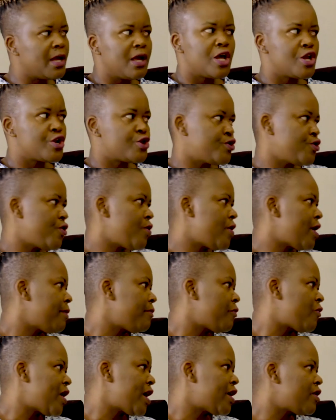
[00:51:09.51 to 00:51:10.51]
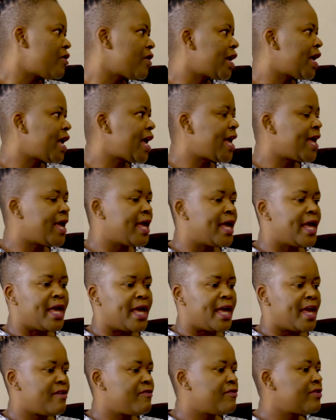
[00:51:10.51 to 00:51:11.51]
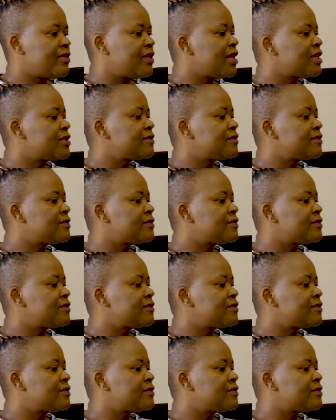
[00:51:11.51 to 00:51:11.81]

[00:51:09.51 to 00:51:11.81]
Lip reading: No, I'm quite okay. Everything